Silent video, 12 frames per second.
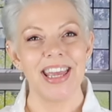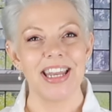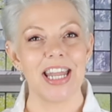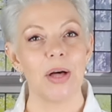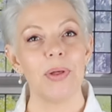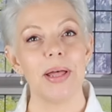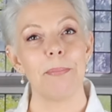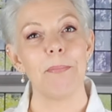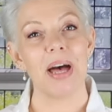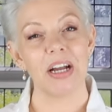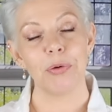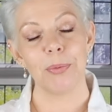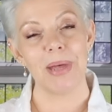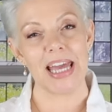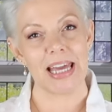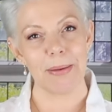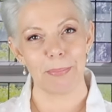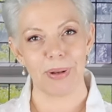Now, a
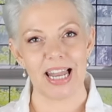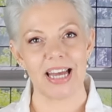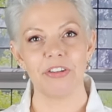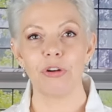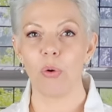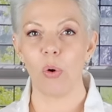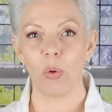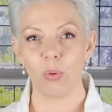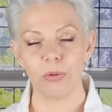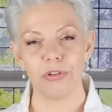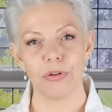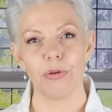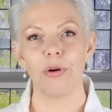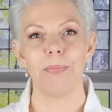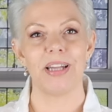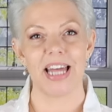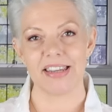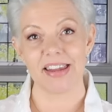macrame plant holder or
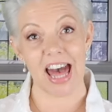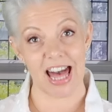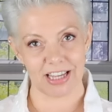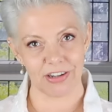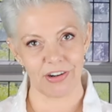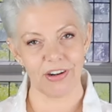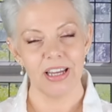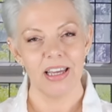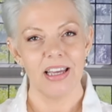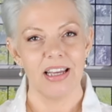plant hanger